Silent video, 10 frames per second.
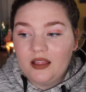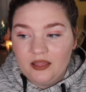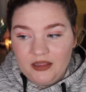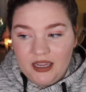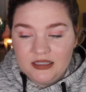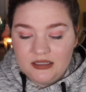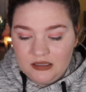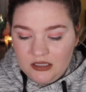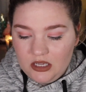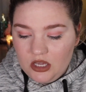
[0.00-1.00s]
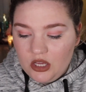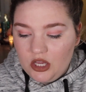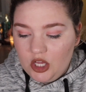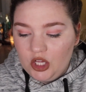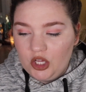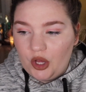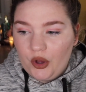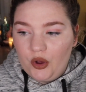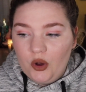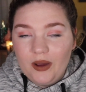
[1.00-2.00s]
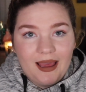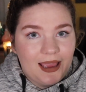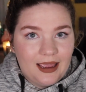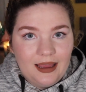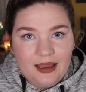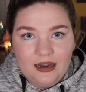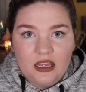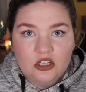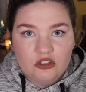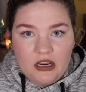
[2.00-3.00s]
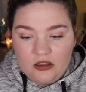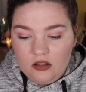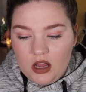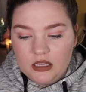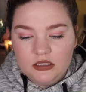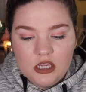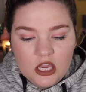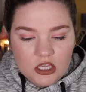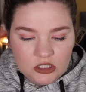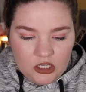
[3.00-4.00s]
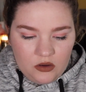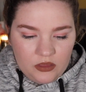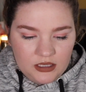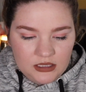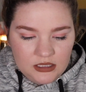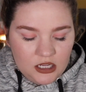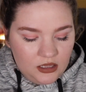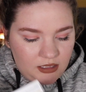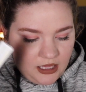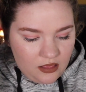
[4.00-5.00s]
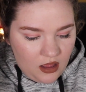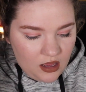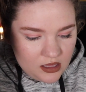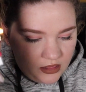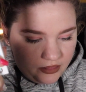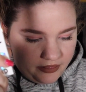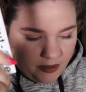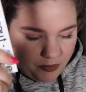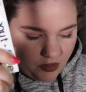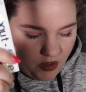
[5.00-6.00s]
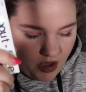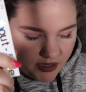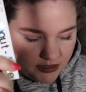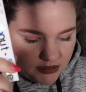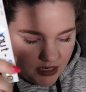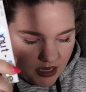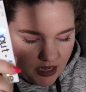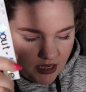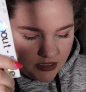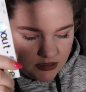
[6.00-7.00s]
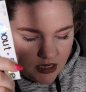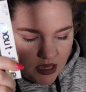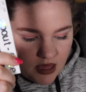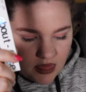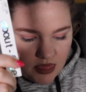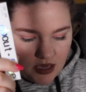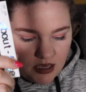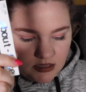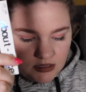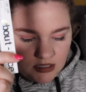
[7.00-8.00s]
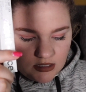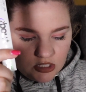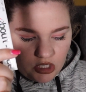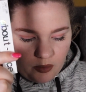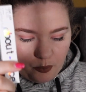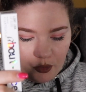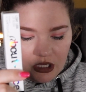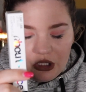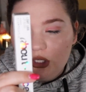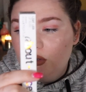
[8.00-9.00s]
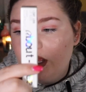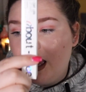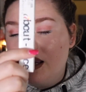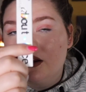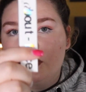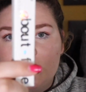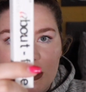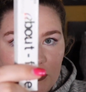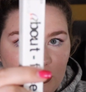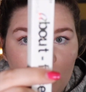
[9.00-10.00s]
let's go ahead and try the gloss. So this is their Light Lock lip gloss, and this is in the shade Prelude, and it retails for